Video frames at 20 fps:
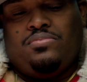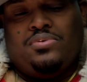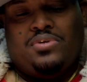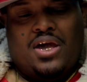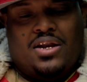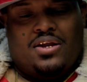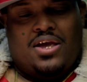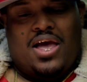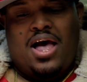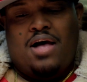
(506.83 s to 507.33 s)

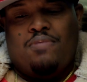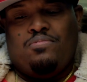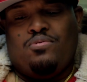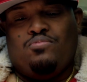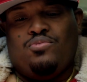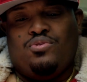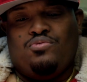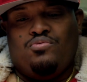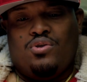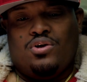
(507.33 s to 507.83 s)
We got an
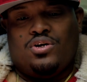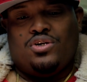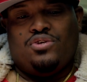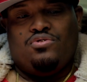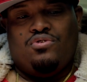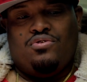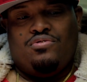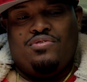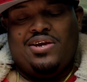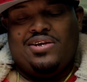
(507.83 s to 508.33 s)
album we're
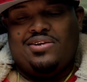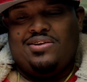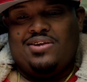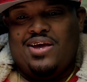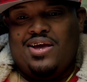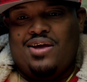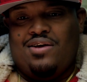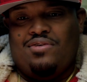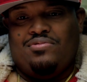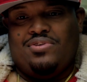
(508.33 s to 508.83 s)
working on right
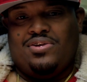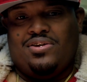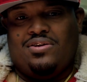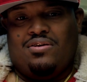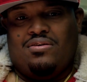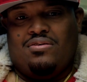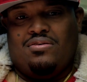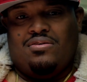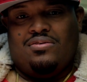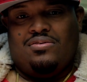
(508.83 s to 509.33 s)
now,
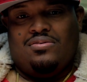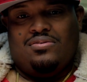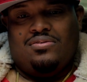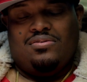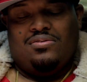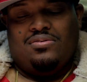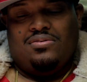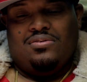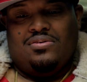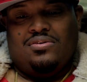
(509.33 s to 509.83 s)
and
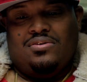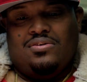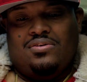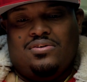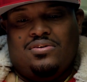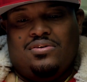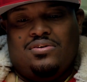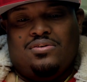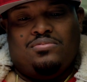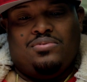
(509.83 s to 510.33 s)

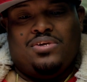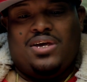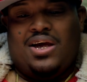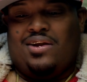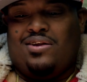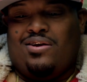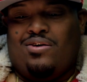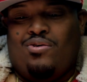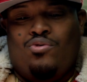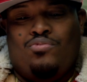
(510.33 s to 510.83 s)
we
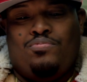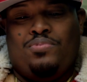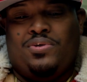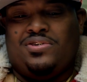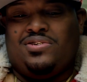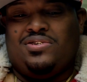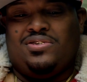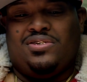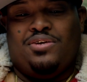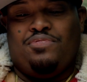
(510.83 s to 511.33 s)
got a whole
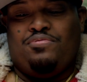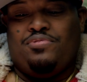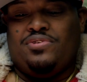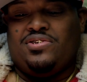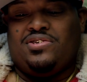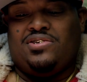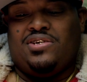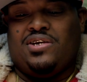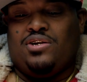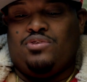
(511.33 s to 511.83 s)
bunch of
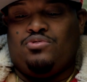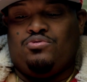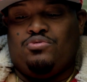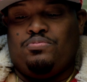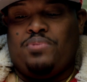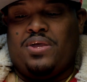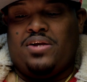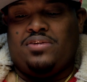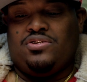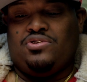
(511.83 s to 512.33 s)
different singles
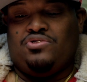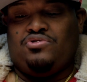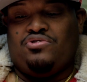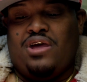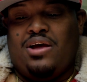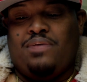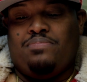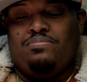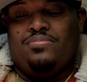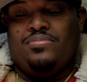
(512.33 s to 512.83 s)
we about to
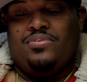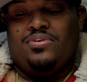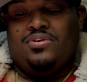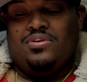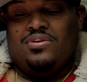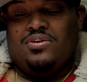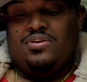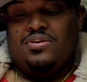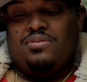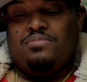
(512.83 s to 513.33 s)
drop.
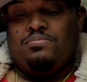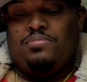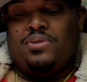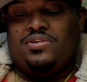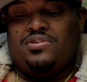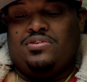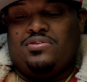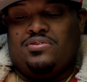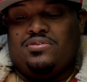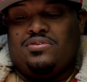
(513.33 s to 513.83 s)

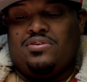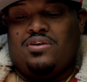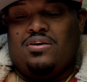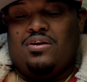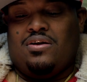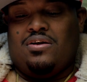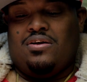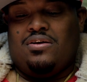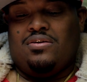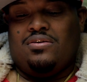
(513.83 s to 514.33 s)
Busta's
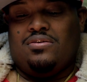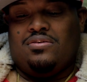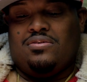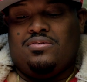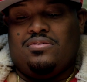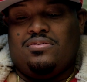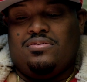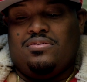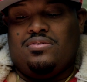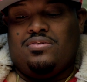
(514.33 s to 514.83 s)

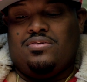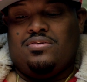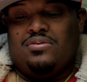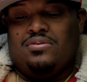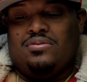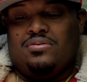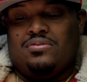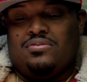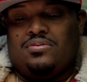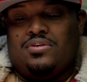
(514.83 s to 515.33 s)

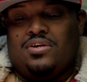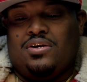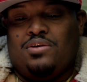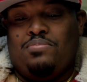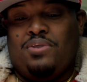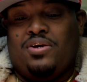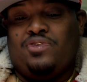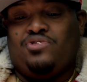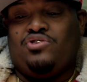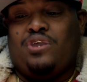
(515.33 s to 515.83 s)

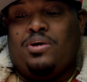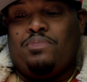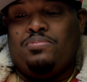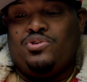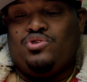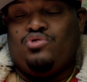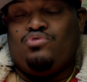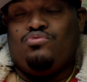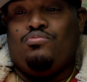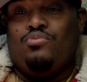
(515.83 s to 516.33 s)
thinking about
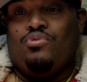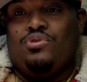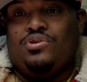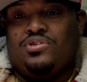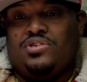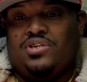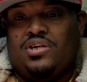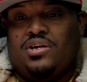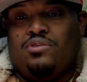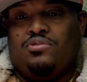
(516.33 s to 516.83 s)
dropping 2
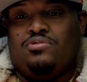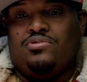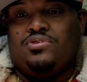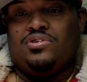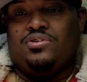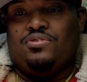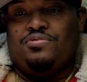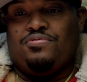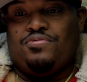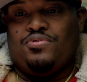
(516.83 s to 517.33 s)
more
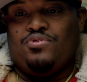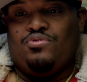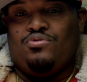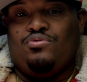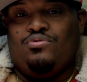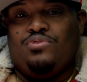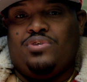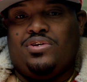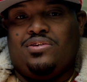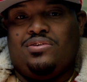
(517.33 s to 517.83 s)
singles and a
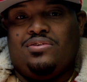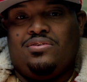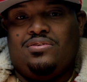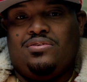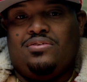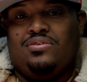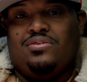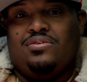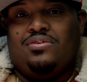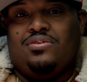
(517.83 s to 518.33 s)
few, and
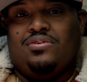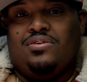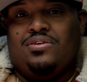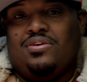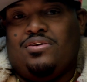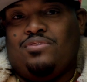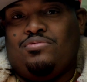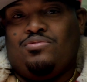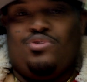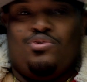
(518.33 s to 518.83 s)

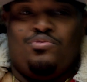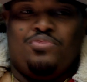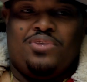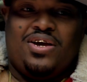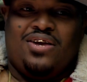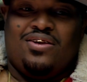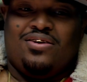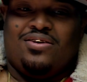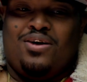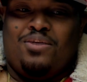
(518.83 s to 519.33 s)
you know,
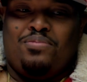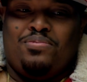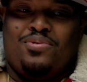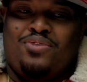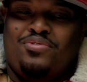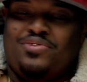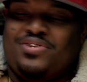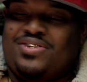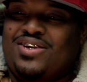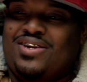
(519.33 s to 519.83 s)
we got a
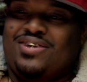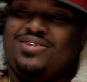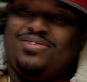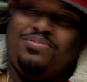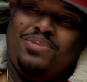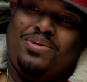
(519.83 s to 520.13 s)
couple other things.